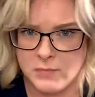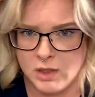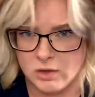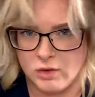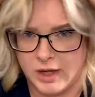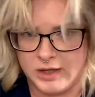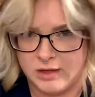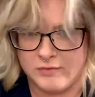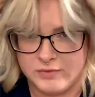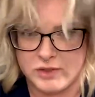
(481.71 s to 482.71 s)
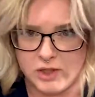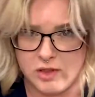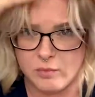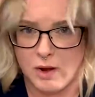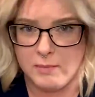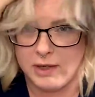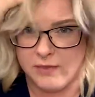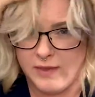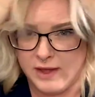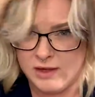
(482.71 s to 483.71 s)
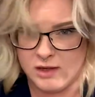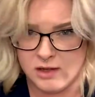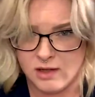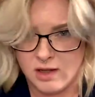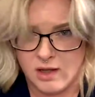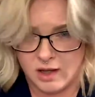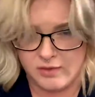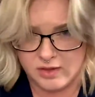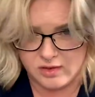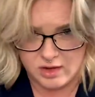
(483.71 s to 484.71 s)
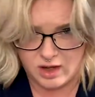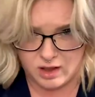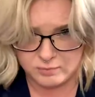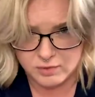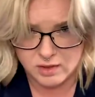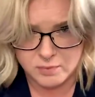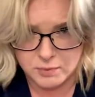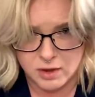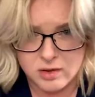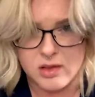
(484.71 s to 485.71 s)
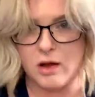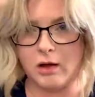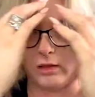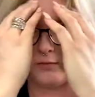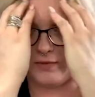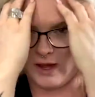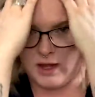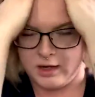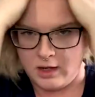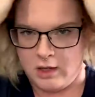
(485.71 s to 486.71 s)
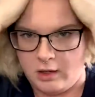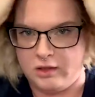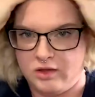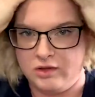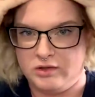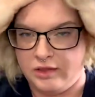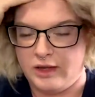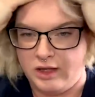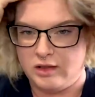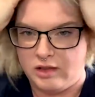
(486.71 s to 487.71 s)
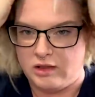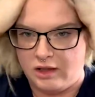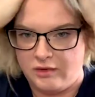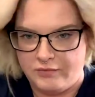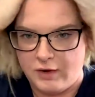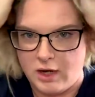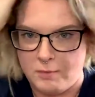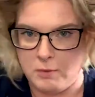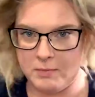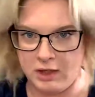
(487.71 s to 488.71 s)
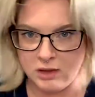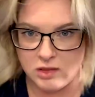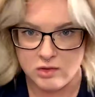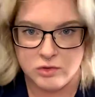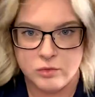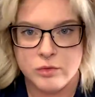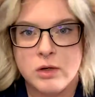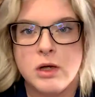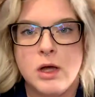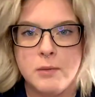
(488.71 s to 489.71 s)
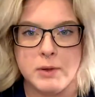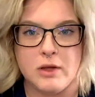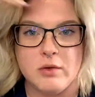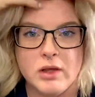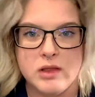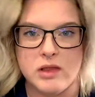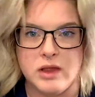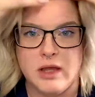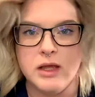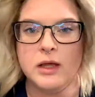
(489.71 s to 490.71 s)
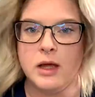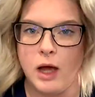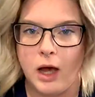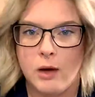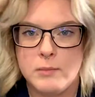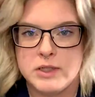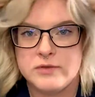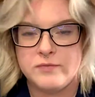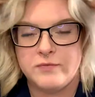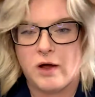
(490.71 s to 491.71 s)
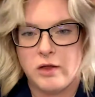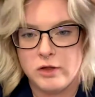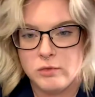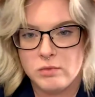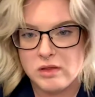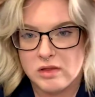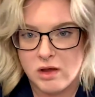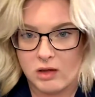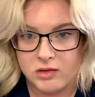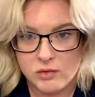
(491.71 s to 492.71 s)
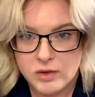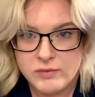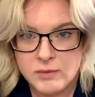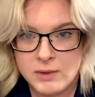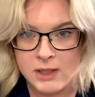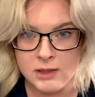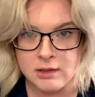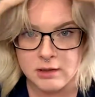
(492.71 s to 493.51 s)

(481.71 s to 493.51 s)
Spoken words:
You kind of just rub it in then, and this is gonna help disperse all of that. It's good to let it sit for a couple minutes too, but you can see how much volume this is also giving me.